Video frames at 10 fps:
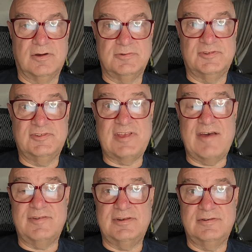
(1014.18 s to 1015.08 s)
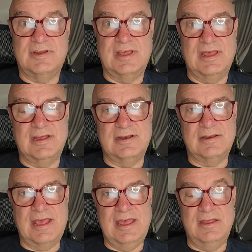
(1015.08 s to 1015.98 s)
7
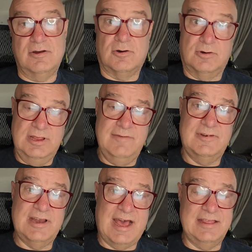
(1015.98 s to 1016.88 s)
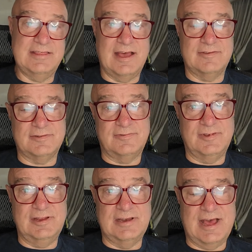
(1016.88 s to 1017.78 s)
and 8 or even 9,000 feet,